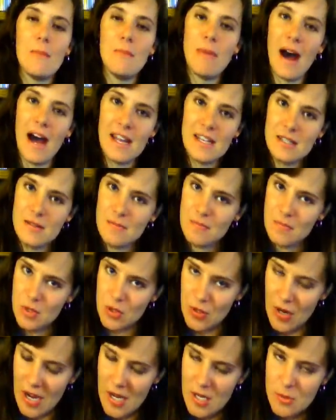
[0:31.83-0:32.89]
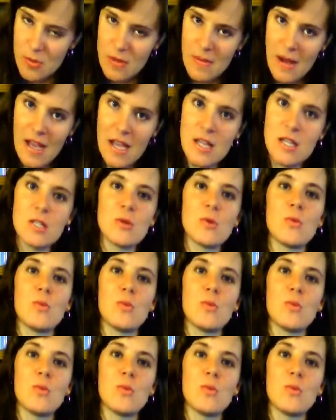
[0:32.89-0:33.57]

But, try as we might,